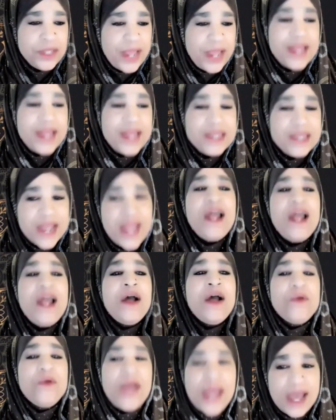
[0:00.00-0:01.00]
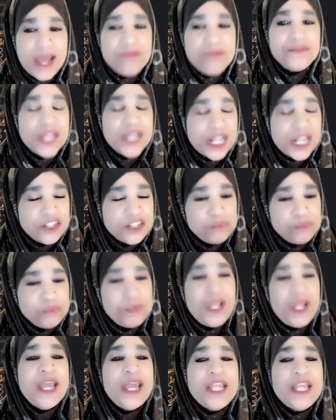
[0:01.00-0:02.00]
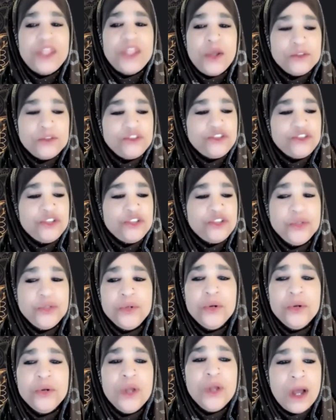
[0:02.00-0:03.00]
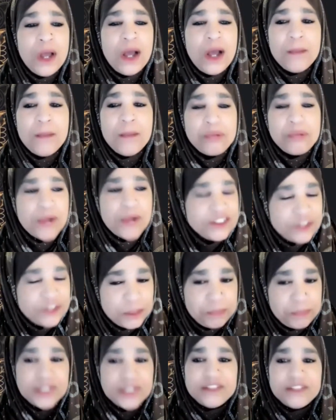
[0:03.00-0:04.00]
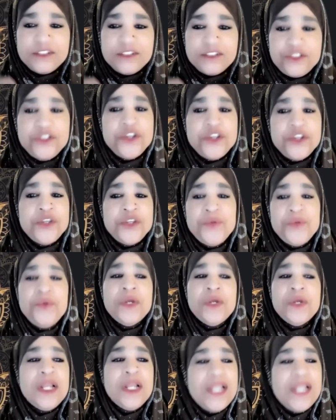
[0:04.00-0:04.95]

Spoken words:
And now, having explained those two precipices to you,